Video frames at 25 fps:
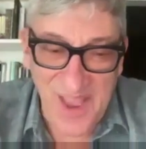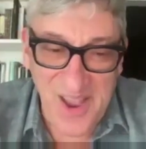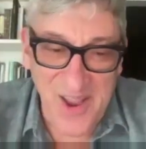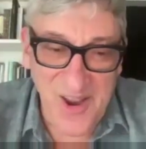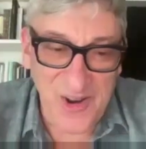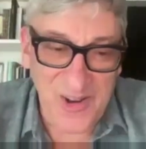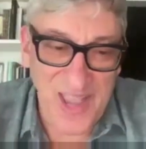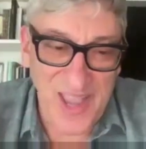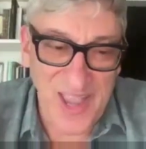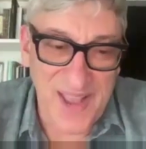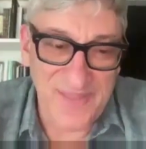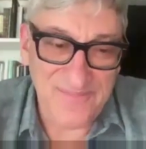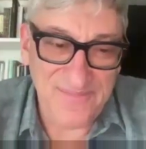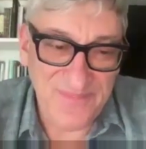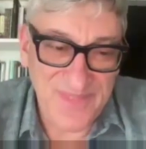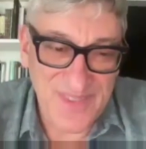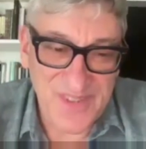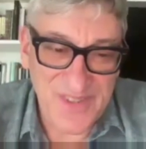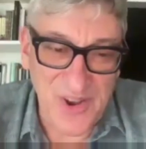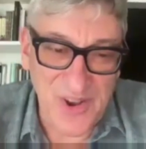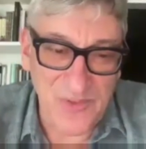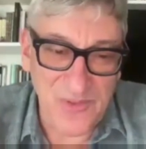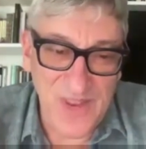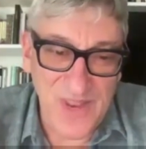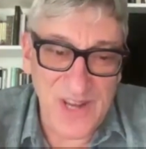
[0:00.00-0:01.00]
Okay,
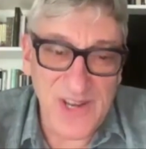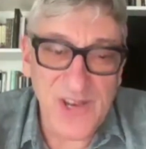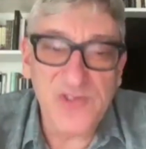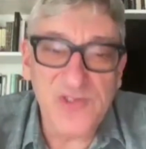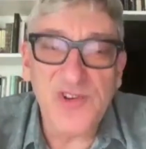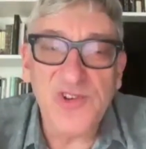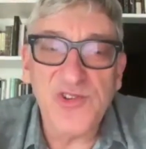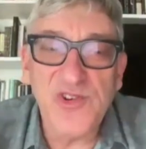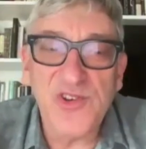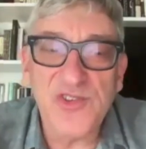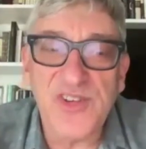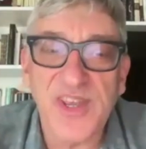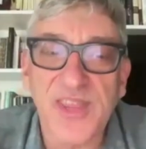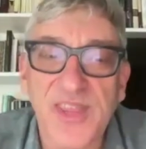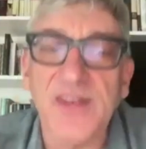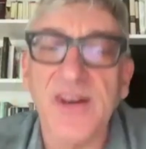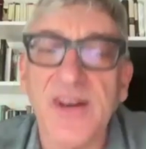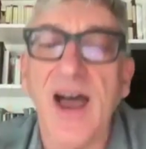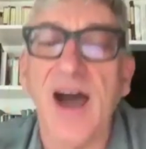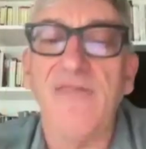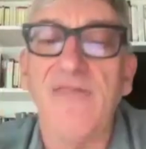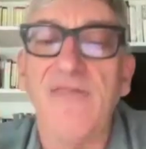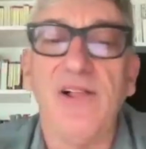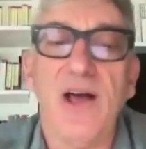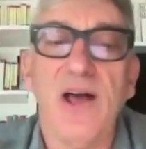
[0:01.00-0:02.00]
so in introducing the
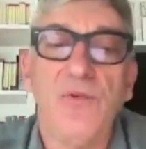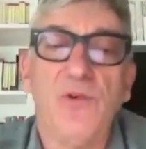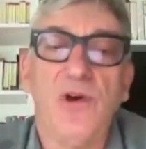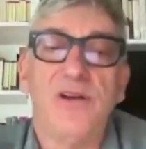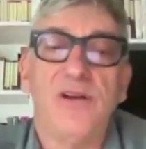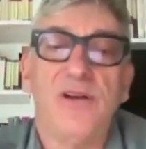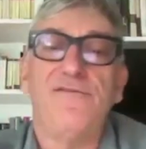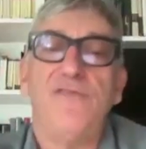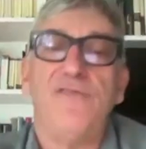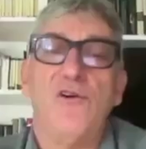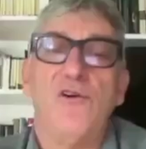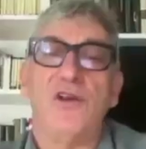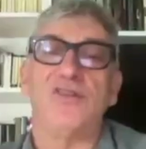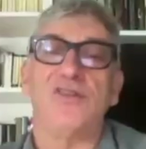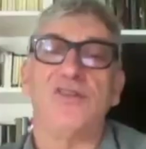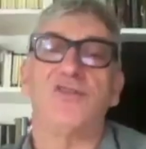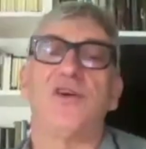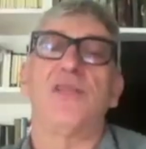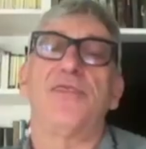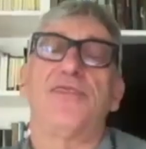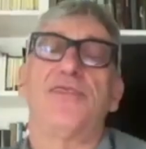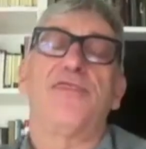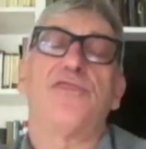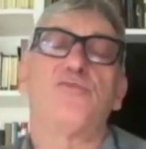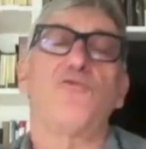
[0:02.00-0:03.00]
novel, I want to focus
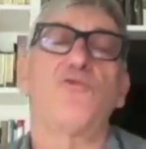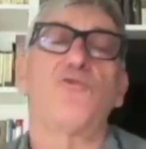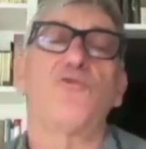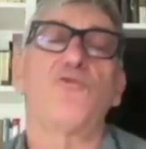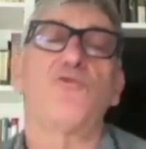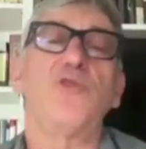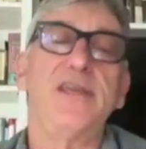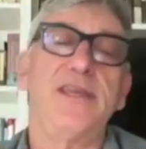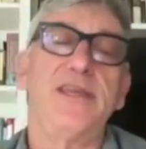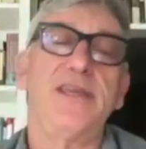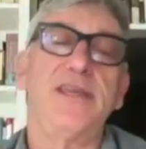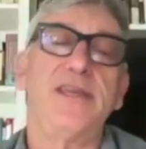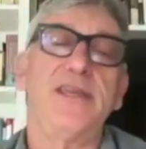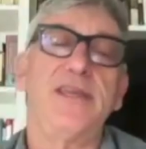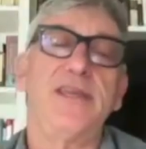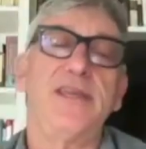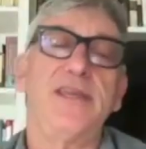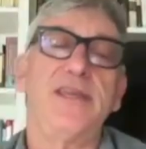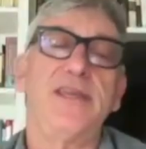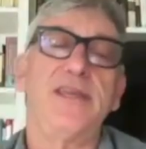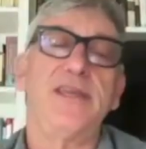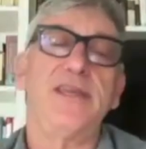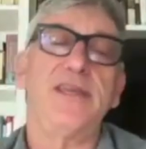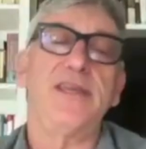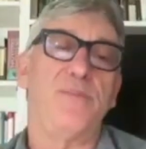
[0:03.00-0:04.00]
on three key
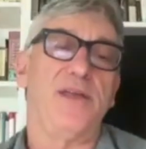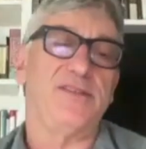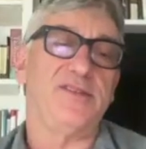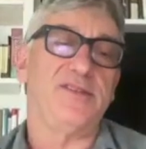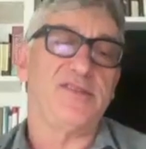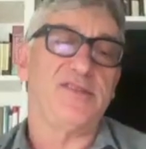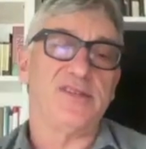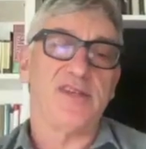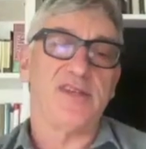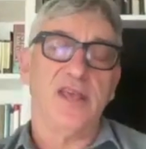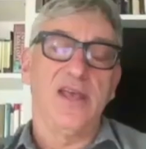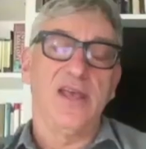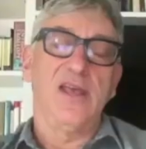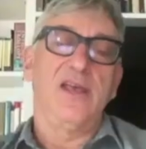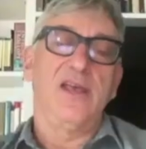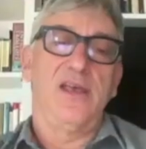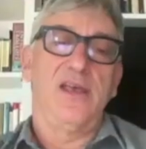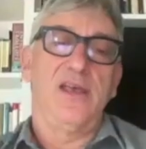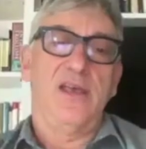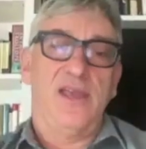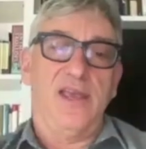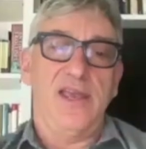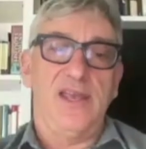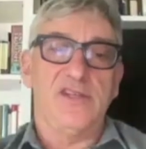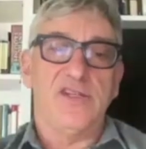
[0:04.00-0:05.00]
elements.
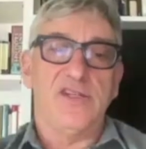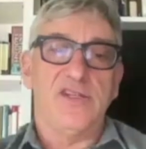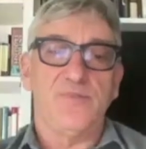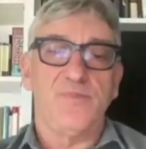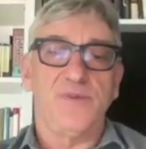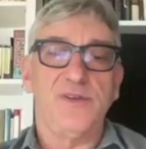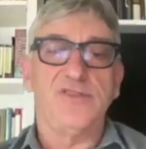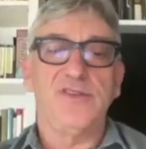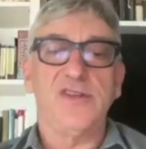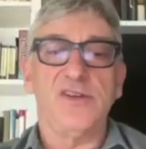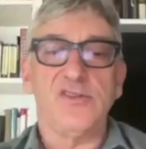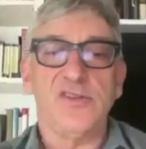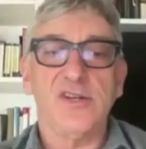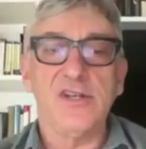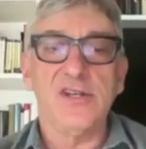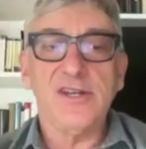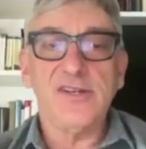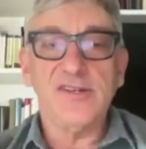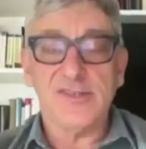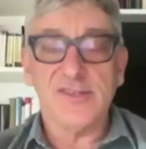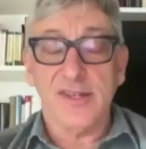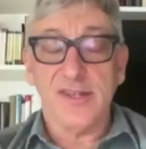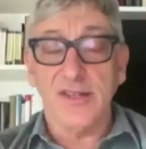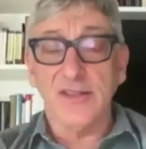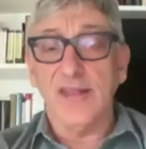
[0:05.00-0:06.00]
Its position
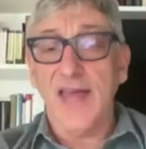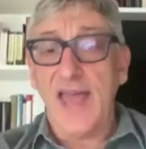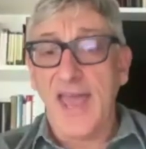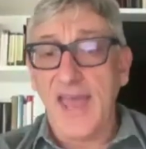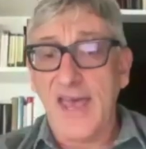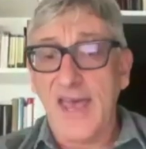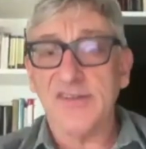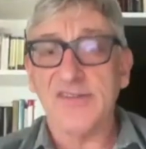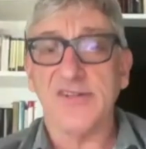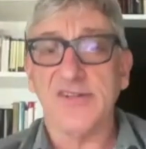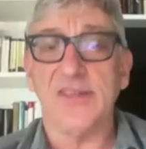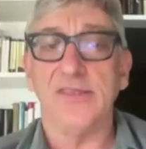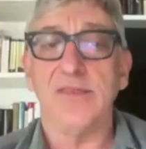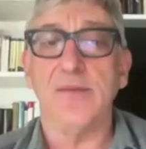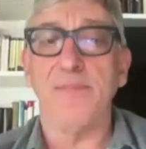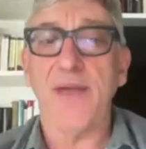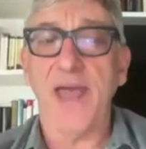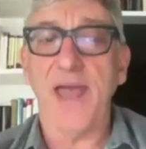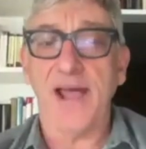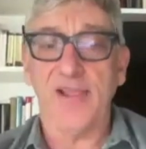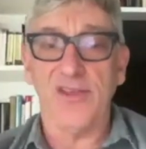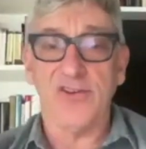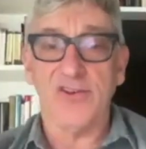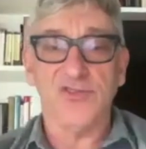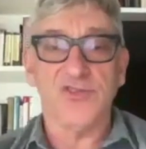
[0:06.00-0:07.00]
as the last in the
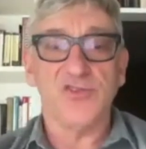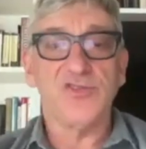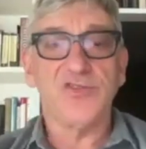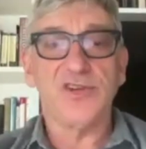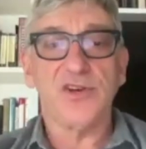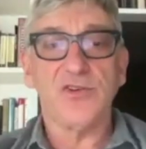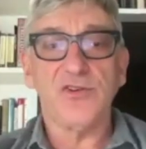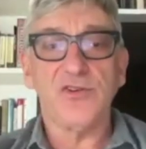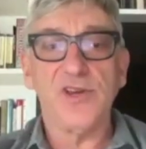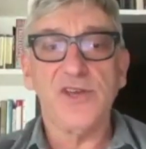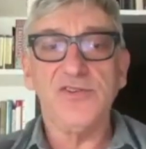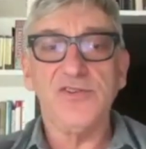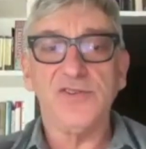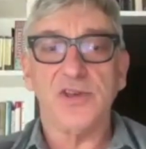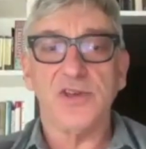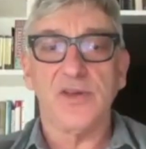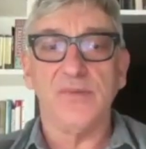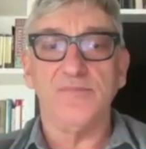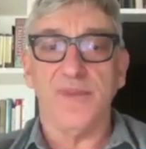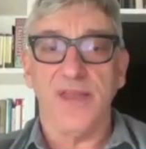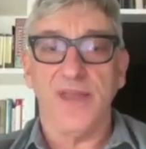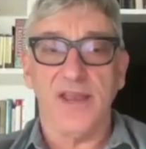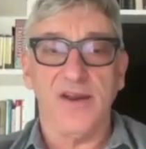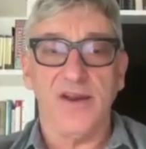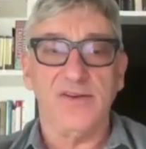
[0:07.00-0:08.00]
Palliser series
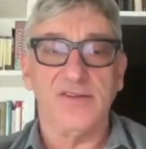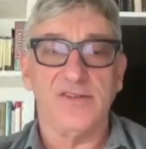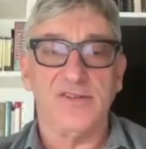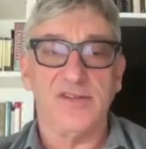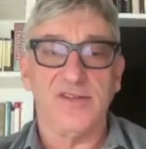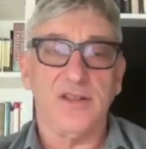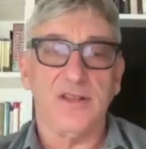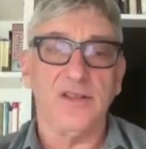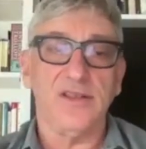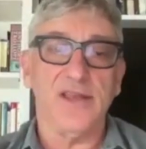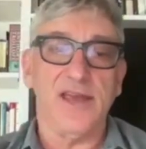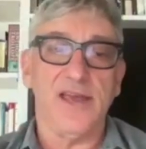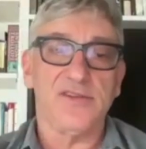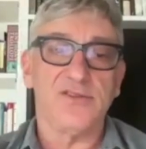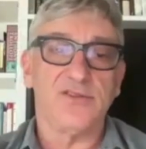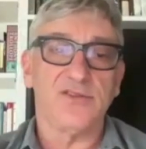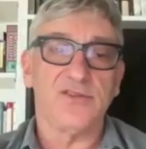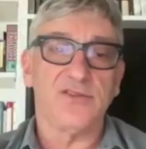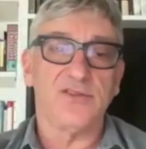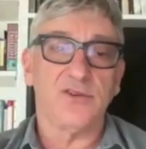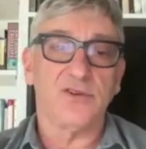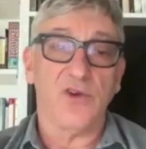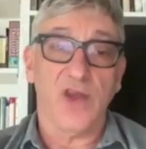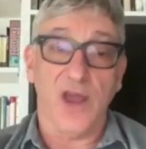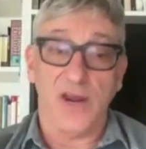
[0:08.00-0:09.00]
compared to the
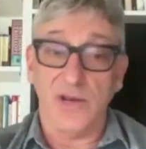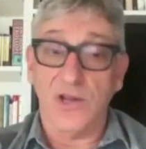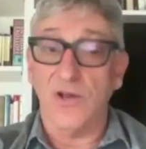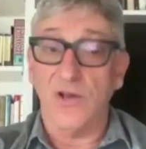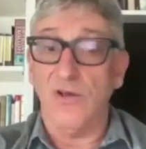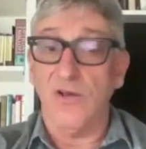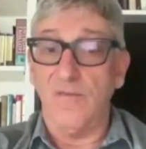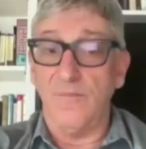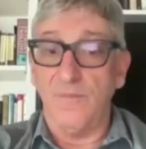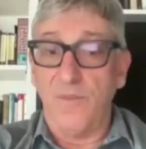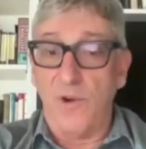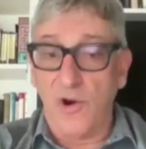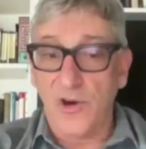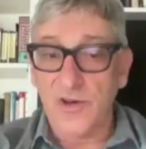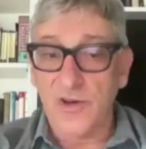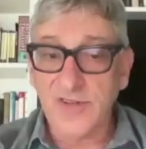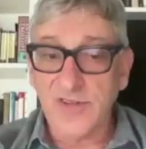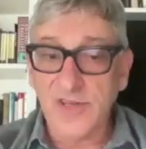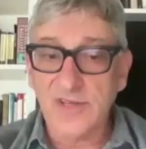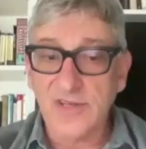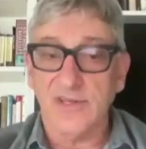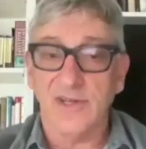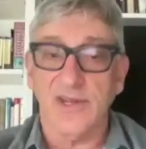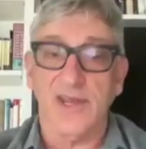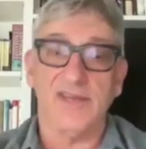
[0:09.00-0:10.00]
last Chronicle of
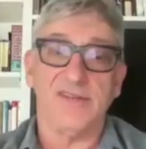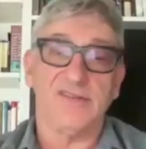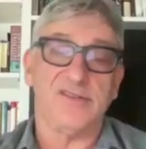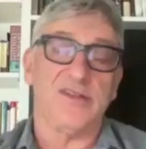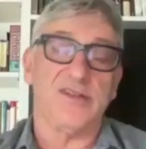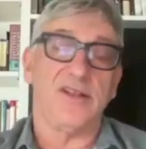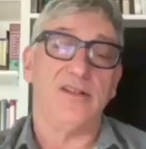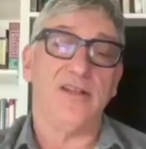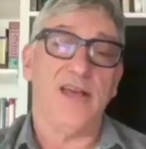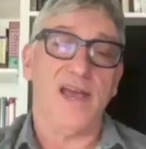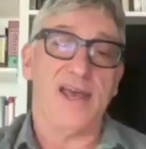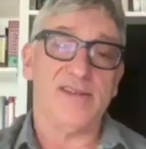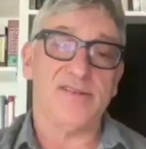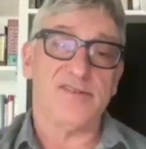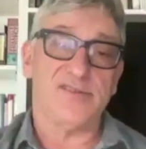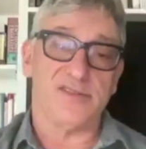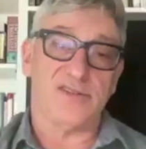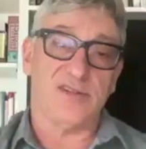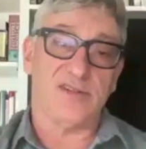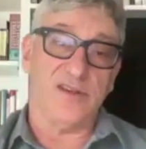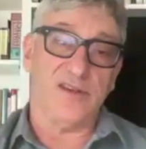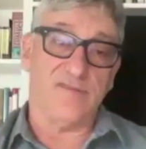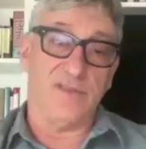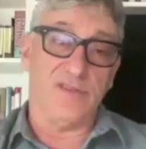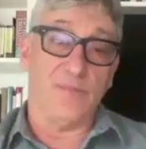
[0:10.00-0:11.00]
Barset as the
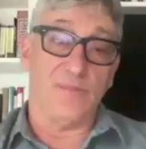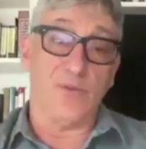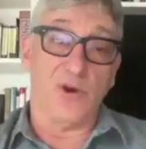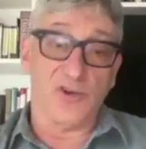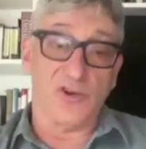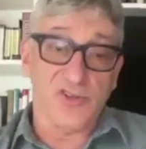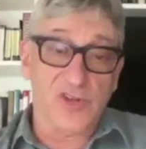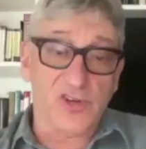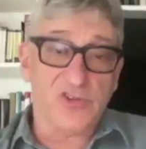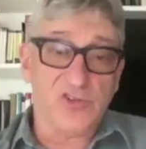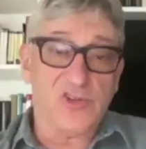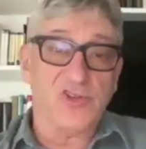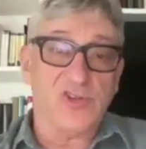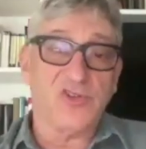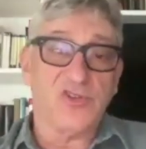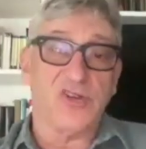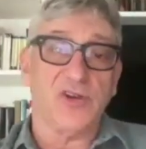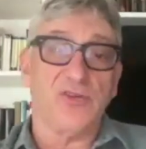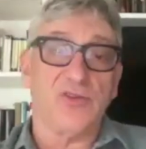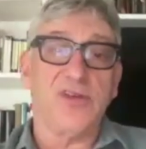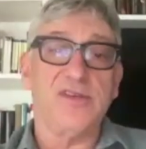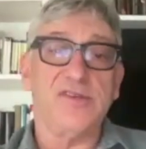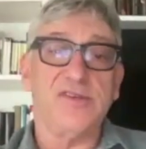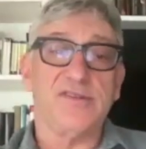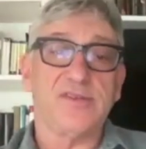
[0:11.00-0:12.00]
last of the Barsetshire
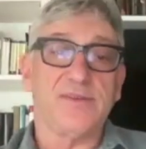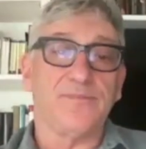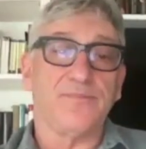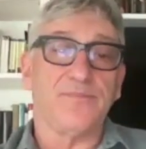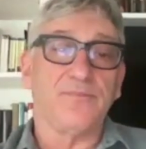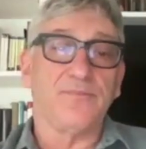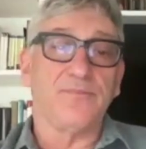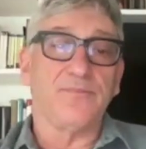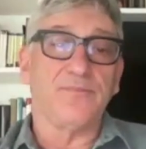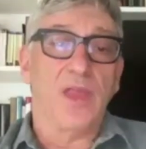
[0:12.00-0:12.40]
series.